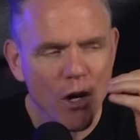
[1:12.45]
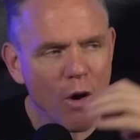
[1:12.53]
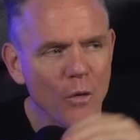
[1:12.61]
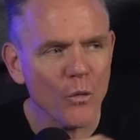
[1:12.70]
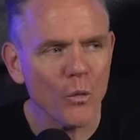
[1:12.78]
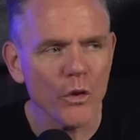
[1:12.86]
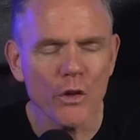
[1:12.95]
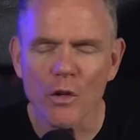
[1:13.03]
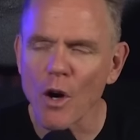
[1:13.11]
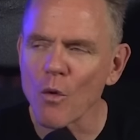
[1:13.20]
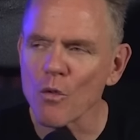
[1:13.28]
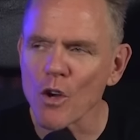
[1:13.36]

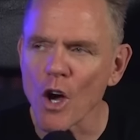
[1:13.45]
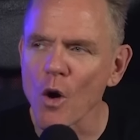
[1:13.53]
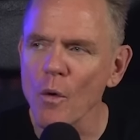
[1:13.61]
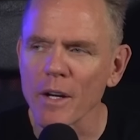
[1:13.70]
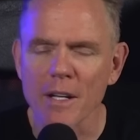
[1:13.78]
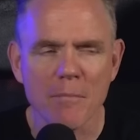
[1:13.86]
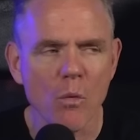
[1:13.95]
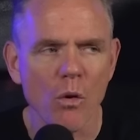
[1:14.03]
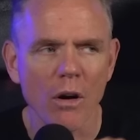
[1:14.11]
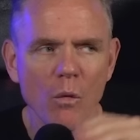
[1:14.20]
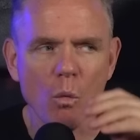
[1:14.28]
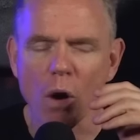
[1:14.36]
don't know
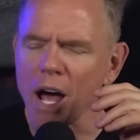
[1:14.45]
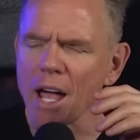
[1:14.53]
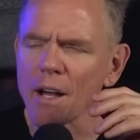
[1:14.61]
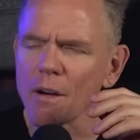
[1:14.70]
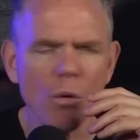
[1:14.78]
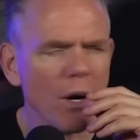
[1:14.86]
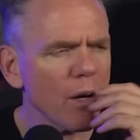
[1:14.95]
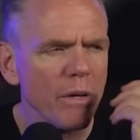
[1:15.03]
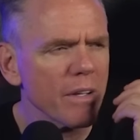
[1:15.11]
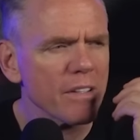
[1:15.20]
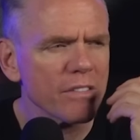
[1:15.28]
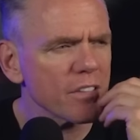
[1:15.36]
anymore why are we
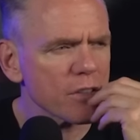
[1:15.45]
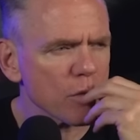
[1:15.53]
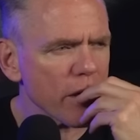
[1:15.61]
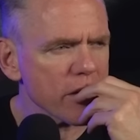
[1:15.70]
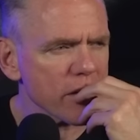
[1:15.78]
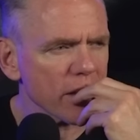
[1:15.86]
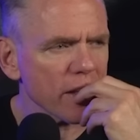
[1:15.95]
in this situation?